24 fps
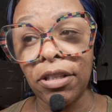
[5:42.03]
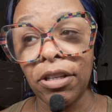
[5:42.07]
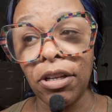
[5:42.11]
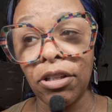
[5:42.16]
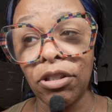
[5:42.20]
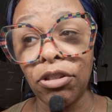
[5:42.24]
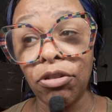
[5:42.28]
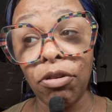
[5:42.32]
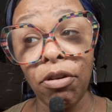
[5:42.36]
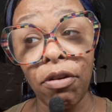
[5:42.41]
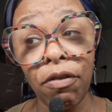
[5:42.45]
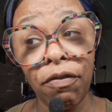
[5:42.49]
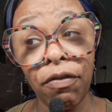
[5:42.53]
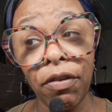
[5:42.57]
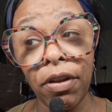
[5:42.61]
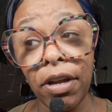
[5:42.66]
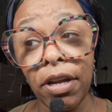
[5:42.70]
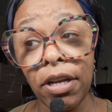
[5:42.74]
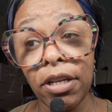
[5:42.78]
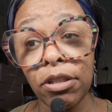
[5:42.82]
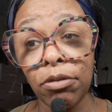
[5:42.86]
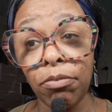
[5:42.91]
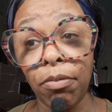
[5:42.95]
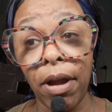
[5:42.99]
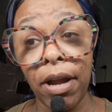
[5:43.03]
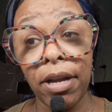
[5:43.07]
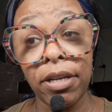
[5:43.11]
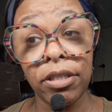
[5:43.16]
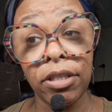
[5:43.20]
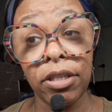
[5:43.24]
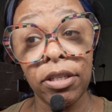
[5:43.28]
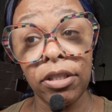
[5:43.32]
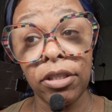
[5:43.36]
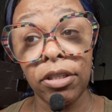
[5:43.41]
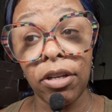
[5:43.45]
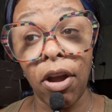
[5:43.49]
the truth is
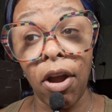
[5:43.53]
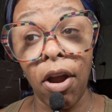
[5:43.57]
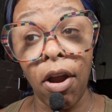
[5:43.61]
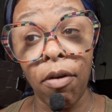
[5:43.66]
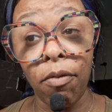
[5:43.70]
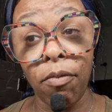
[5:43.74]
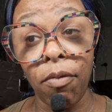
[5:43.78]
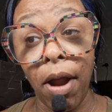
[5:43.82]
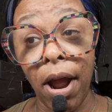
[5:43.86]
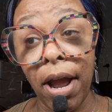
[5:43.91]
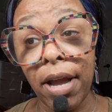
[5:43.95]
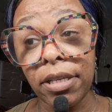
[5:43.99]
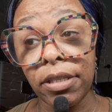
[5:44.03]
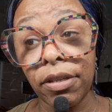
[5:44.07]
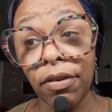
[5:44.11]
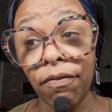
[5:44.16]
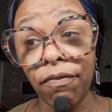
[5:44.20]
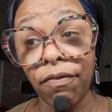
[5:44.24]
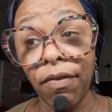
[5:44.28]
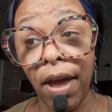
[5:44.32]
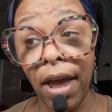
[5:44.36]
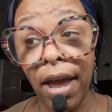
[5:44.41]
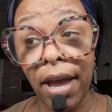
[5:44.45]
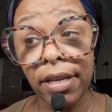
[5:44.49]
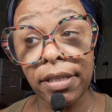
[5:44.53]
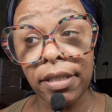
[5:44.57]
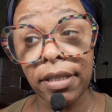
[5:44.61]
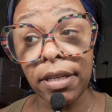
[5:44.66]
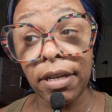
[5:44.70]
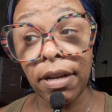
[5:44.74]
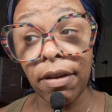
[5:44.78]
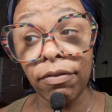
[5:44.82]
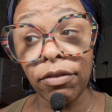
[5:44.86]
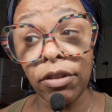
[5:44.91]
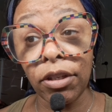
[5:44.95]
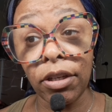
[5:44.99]
wages are rising fast
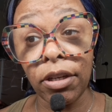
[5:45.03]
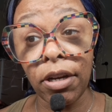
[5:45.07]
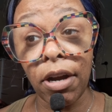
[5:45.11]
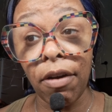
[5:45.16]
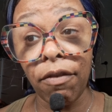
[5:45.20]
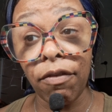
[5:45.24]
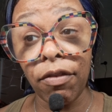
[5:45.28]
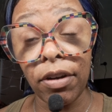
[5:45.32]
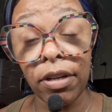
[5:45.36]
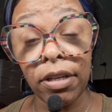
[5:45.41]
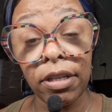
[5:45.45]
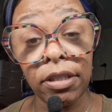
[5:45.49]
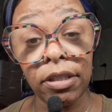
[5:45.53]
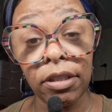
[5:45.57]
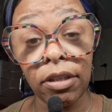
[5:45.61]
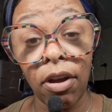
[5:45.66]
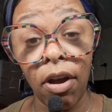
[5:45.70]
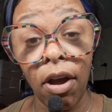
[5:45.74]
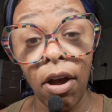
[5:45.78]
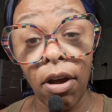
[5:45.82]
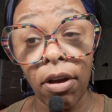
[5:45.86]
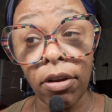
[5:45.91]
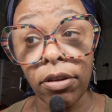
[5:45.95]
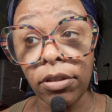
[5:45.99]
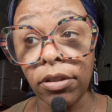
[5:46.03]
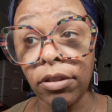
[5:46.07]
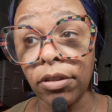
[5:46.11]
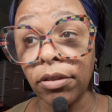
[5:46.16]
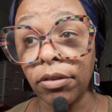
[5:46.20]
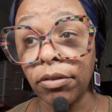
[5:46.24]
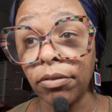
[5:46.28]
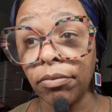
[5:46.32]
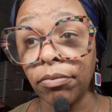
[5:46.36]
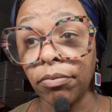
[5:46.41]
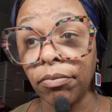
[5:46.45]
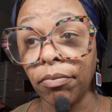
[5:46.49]
enough to cover these
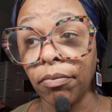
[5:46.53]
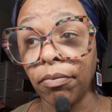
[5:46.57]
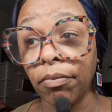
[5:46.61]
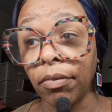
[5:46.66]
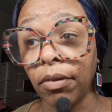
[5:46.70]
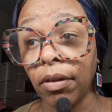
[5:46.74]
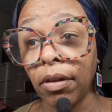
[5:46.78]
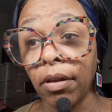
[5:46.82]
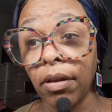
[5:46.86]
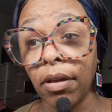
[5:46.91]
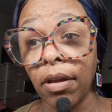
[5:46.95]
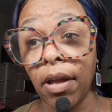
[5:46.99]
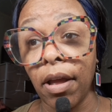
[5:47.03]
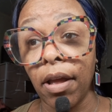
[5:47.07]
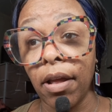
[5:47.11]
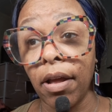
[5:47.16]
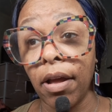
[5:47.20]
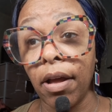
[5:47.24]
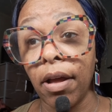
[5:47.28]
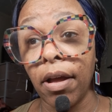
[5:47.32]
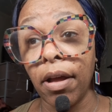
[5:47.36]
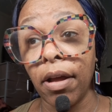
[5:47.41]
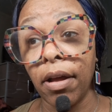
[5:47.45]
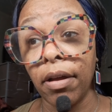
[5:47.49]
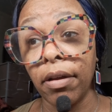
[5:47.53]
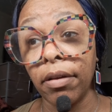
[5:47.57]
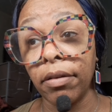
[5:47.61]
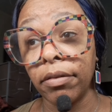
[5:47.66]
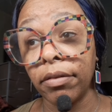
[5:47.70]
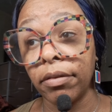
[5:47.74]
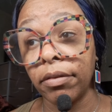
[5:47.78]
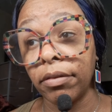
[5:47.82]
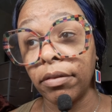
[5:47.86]
costs. Uh,